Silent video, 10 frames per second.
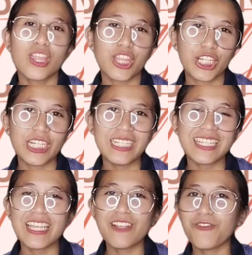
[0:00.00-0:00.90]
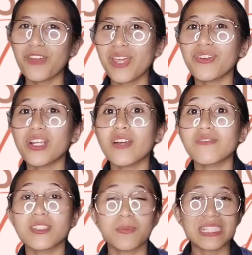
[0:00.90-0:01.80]
Third, in favor of
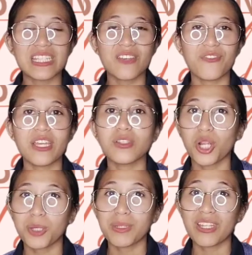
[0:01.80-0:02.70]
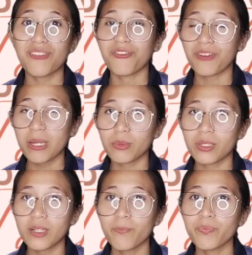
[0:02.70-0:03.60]
specific normative framework,